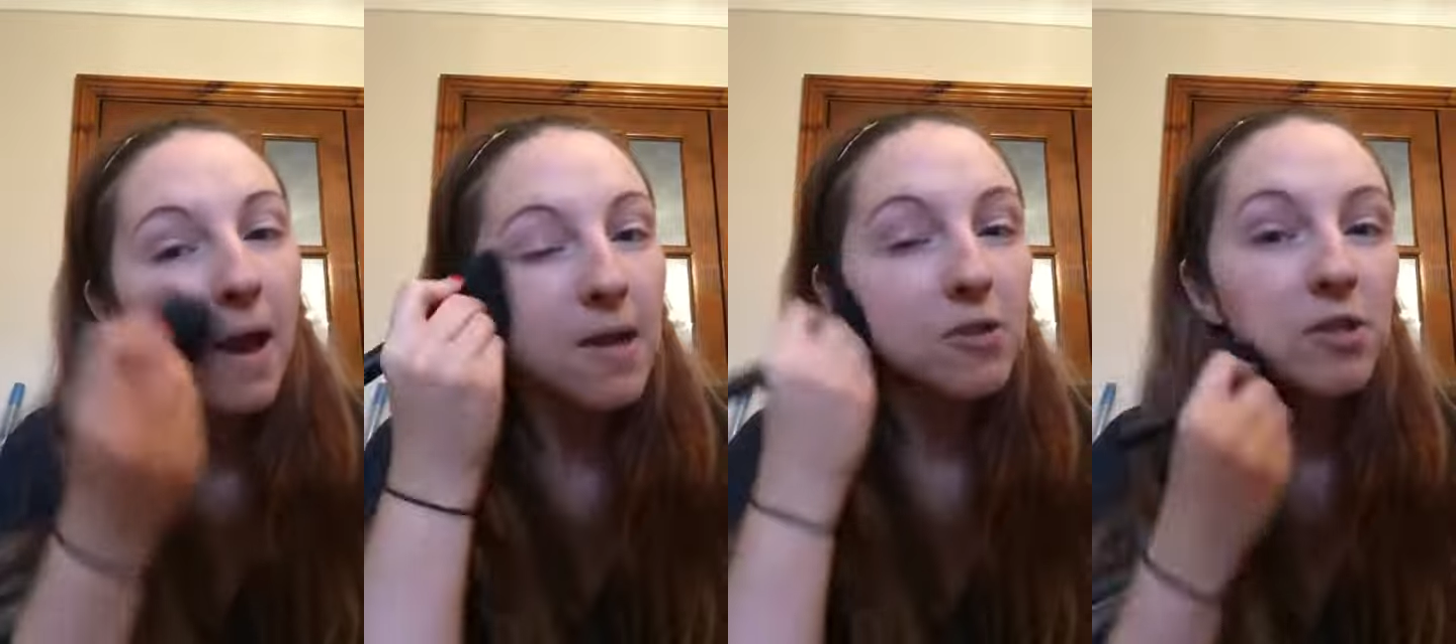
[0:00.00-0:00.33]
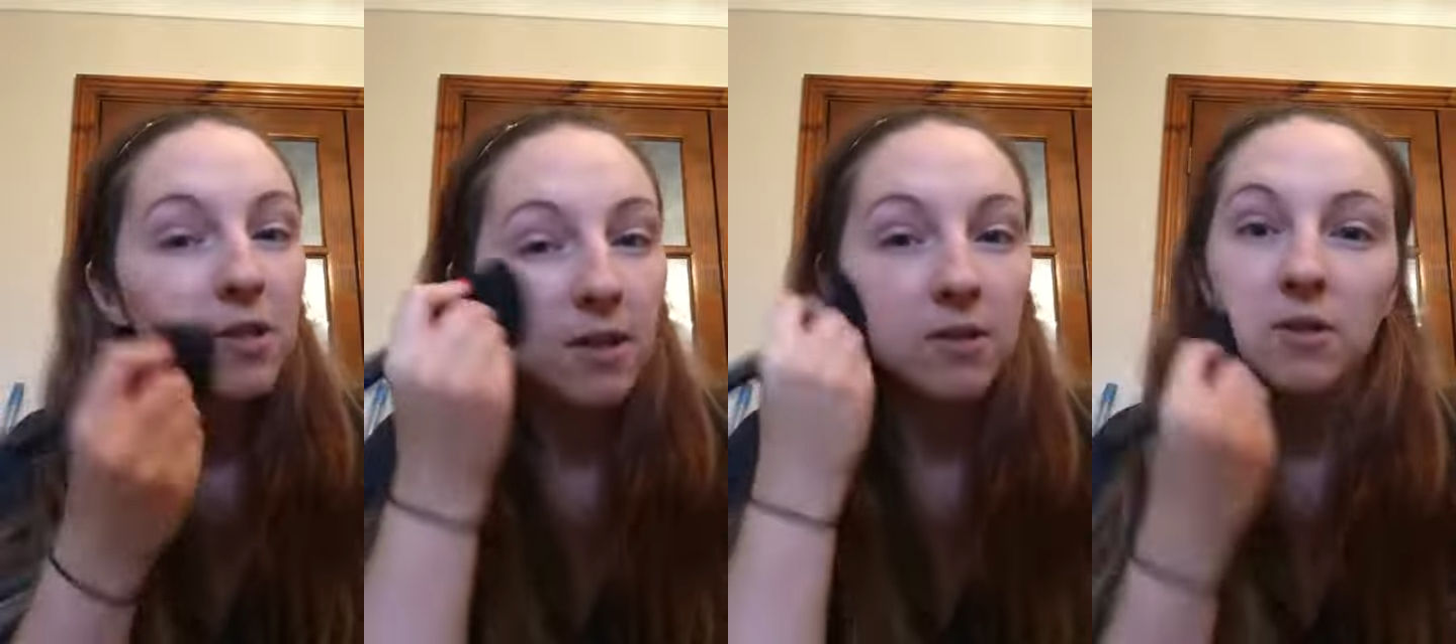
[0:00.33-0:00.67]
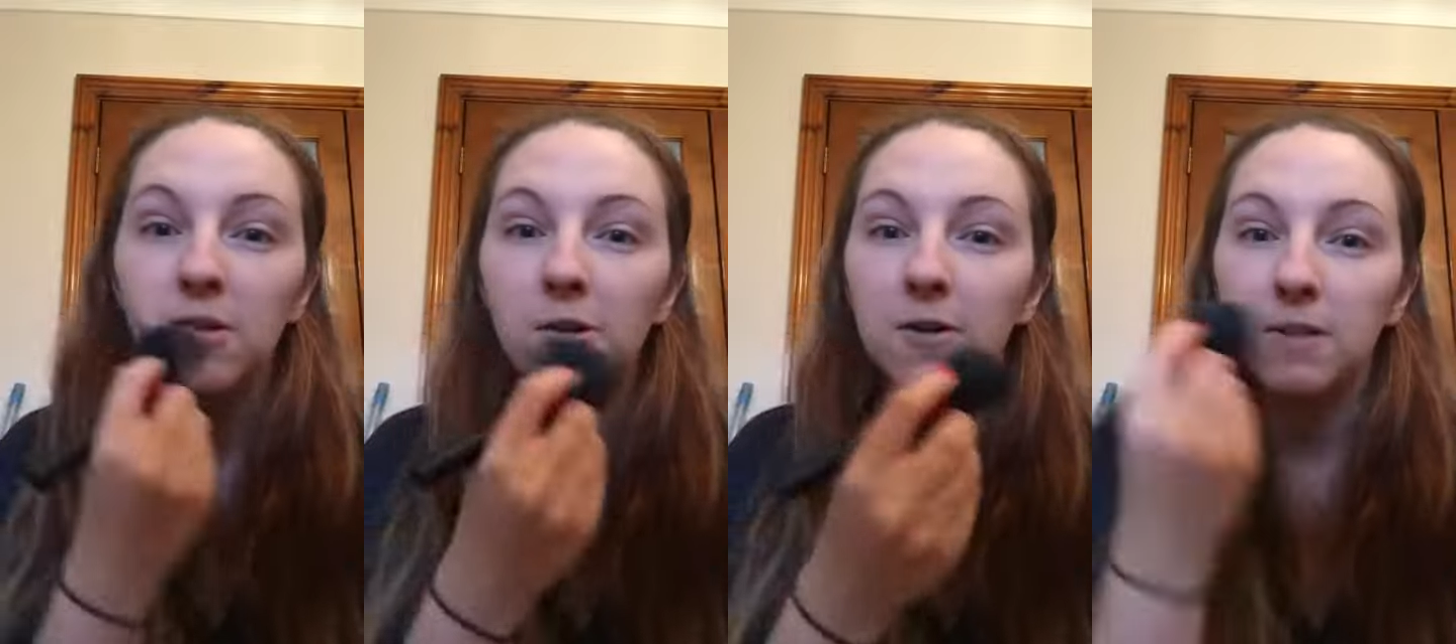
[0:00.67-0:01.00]
it just
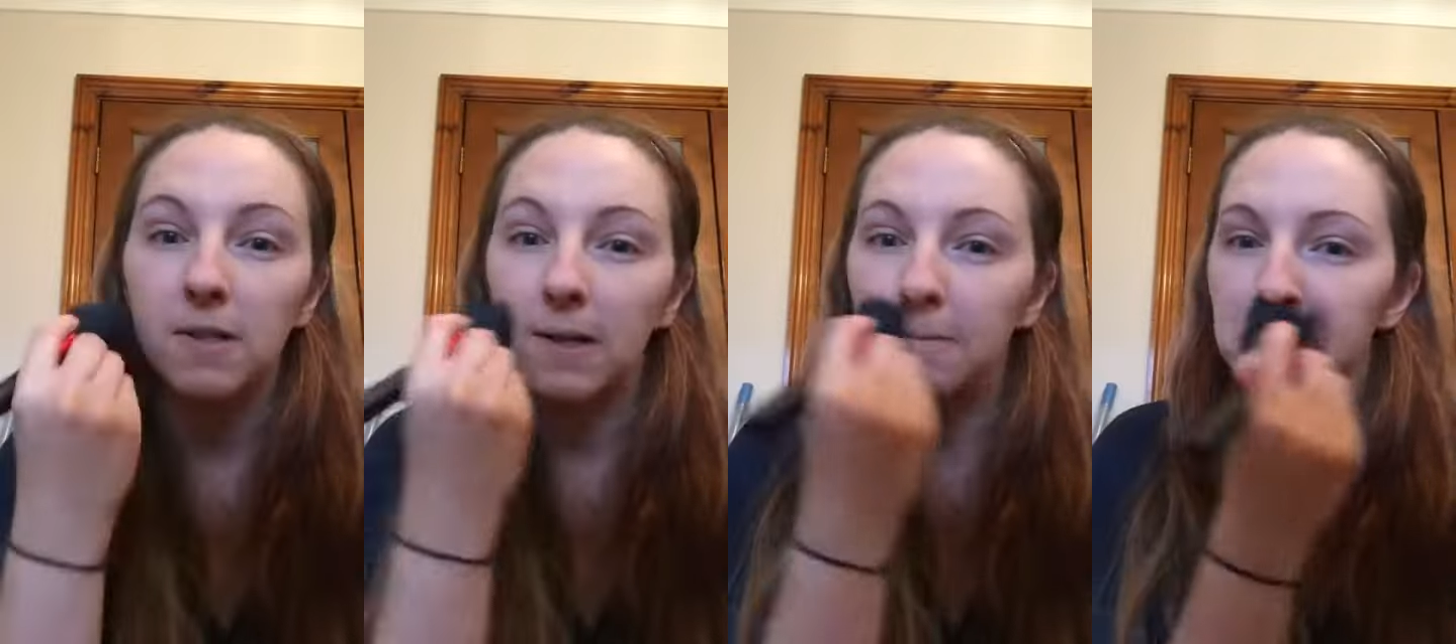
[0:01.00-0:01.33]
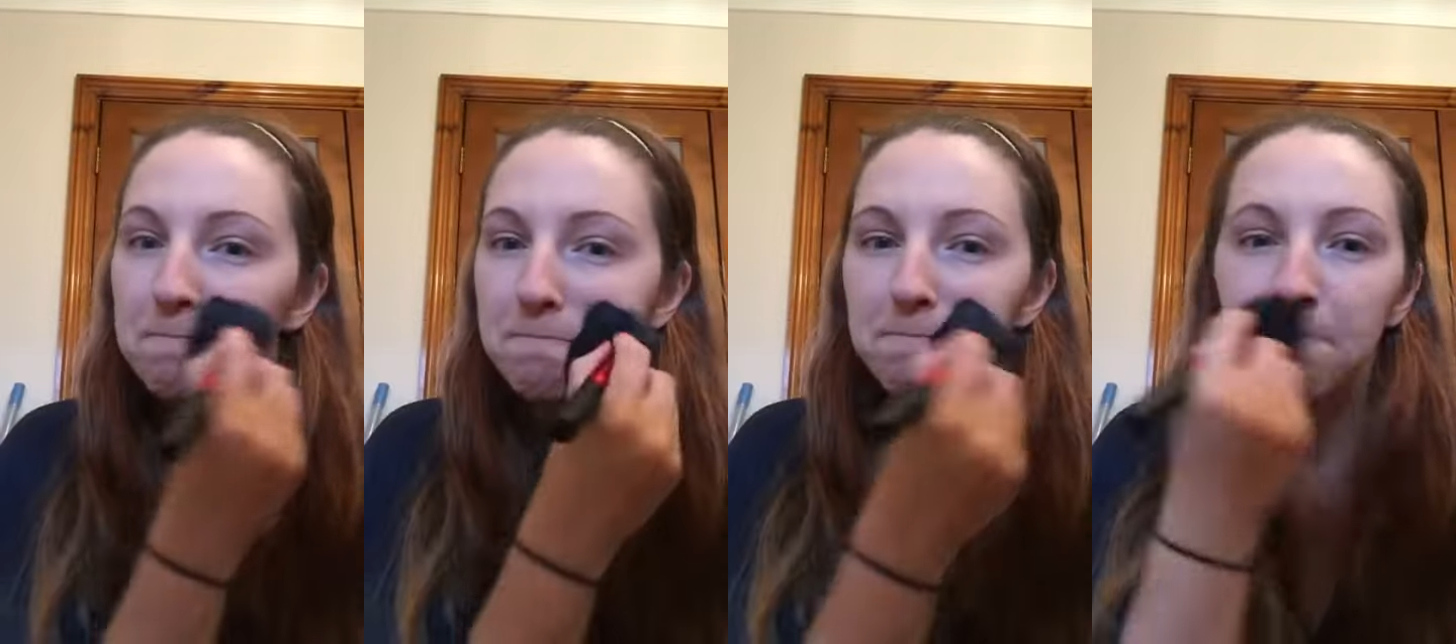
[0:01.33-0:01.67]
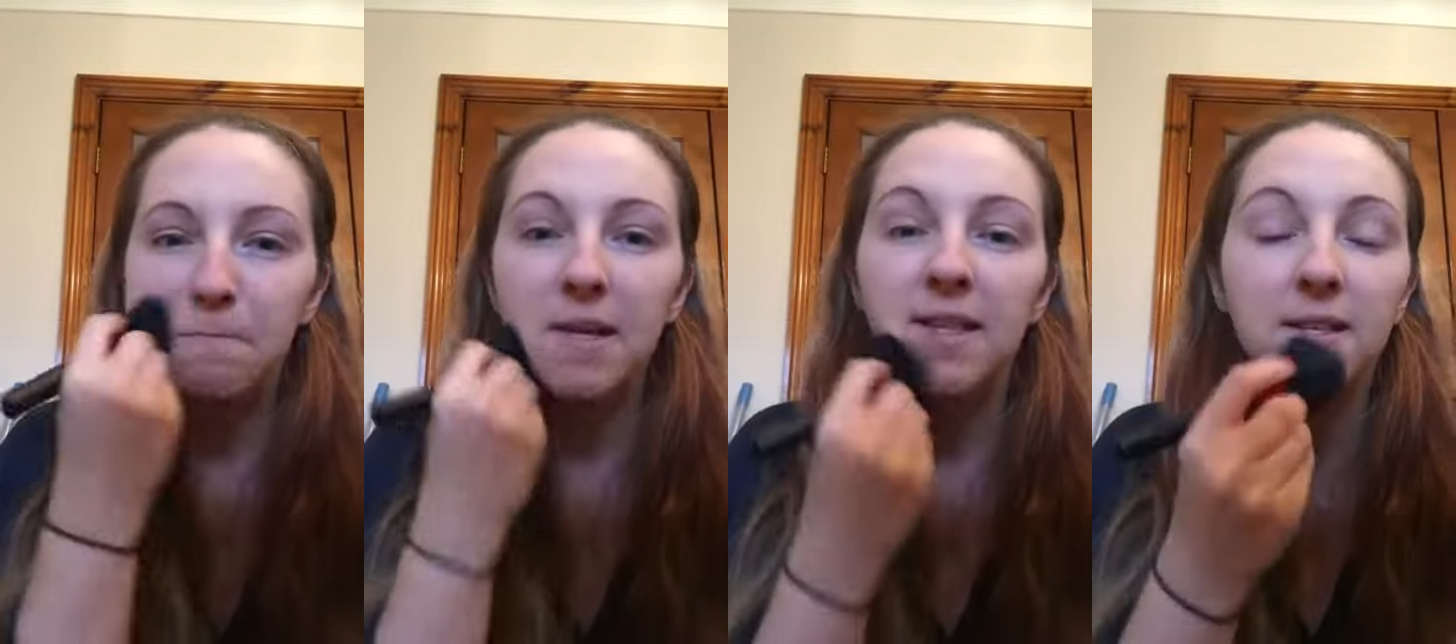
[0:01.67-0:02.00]
goes to show today
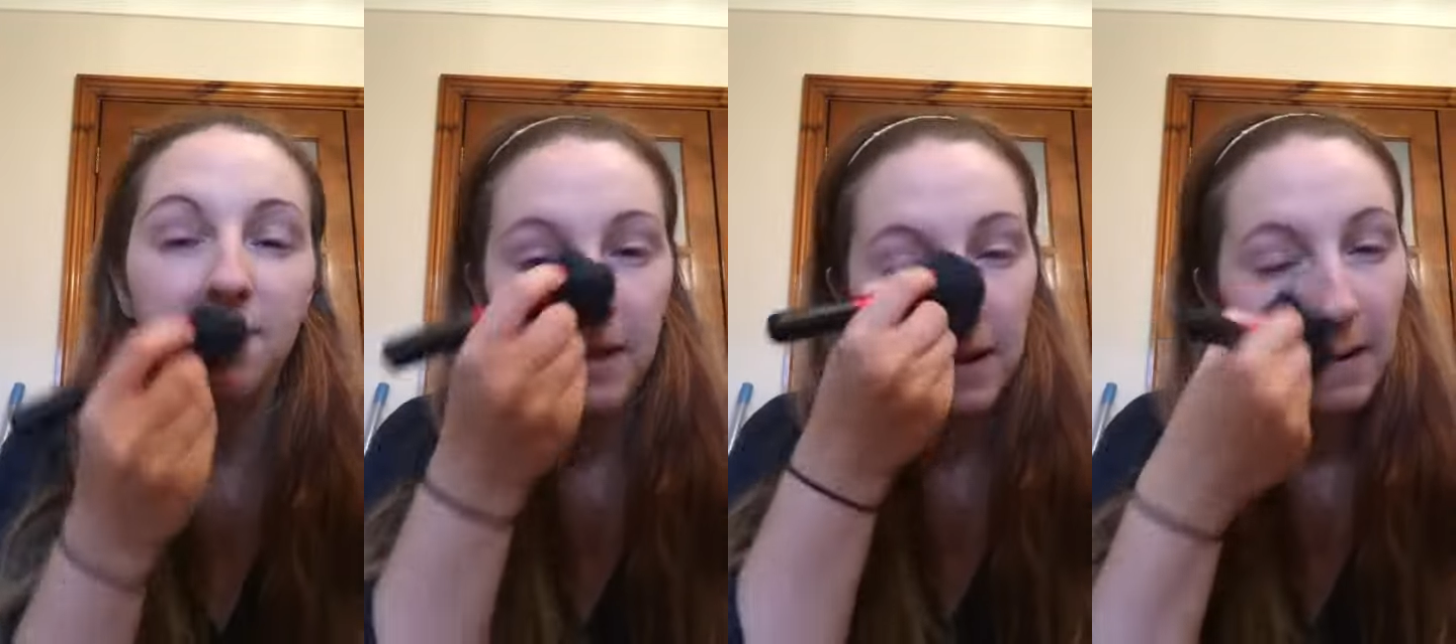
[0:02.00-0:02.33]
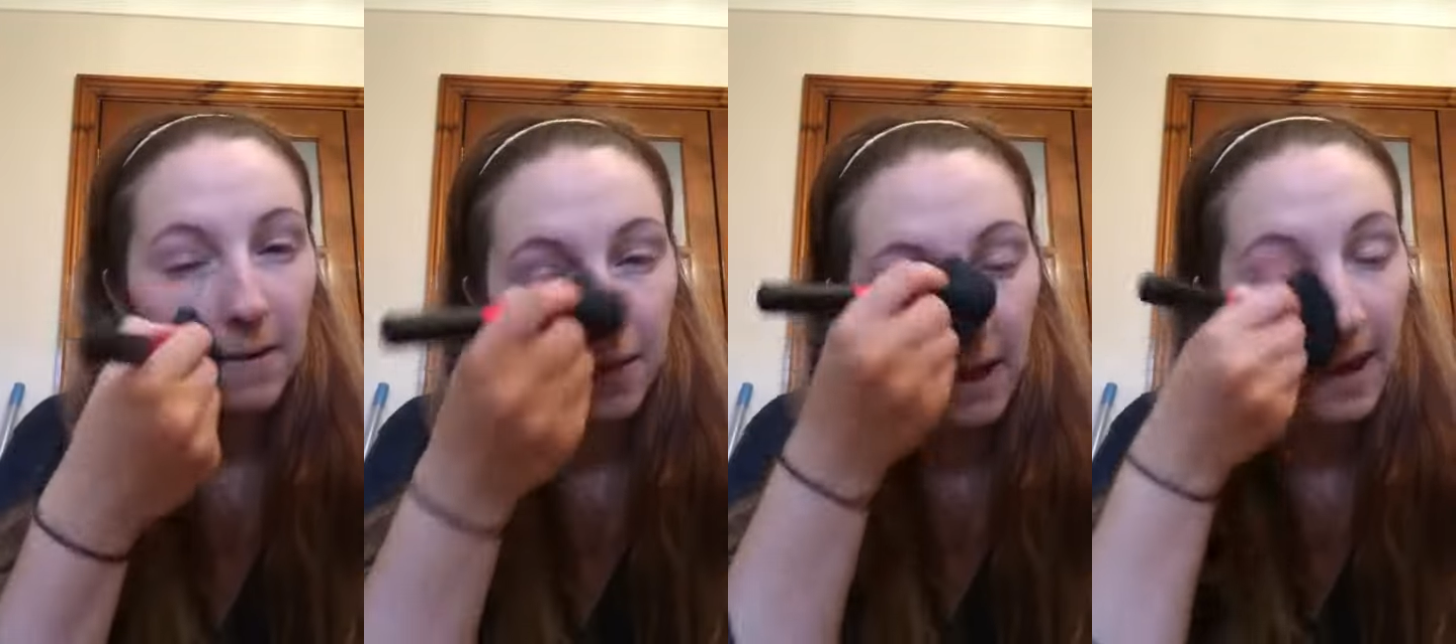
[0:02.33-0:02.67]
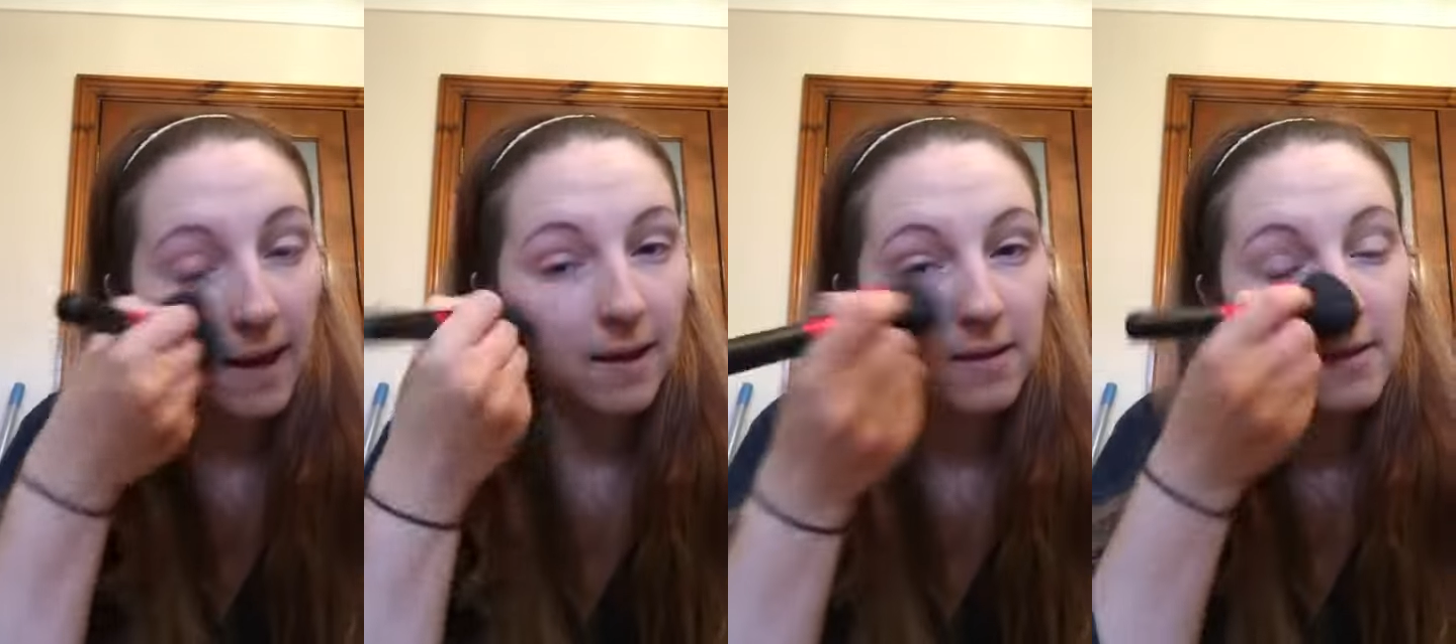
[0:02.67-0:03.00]
in this video
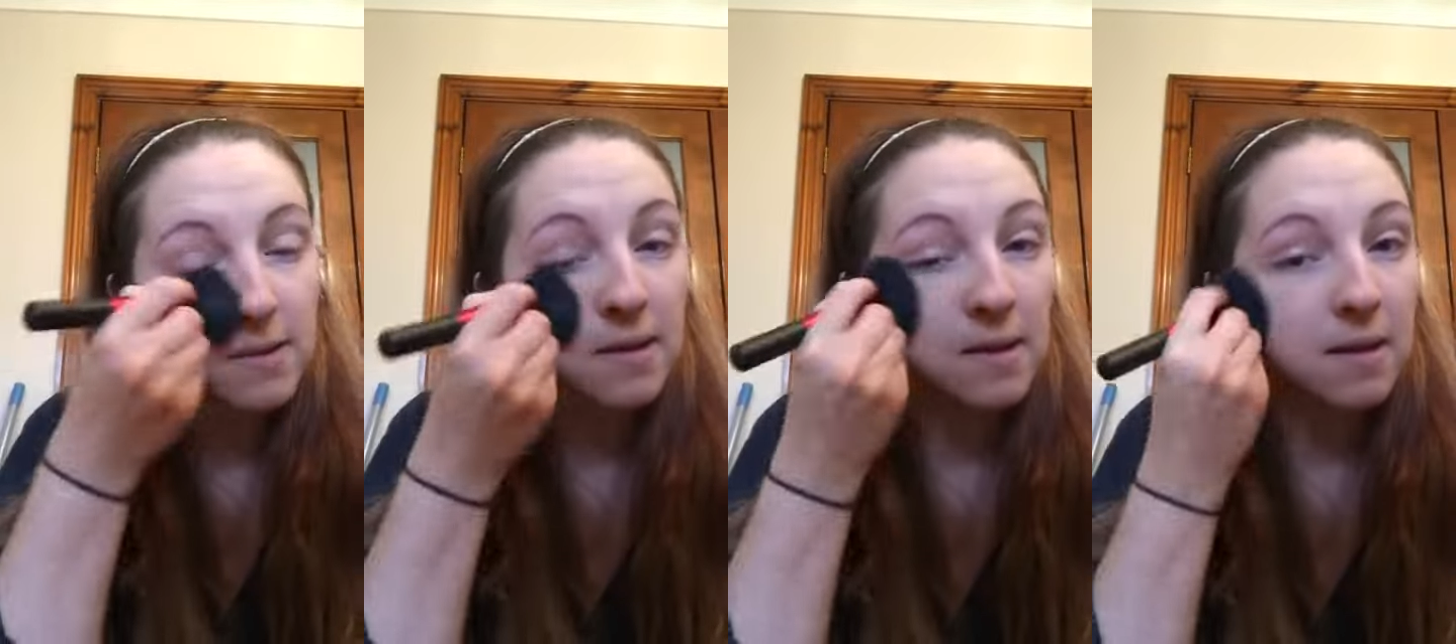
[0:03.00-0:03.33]
that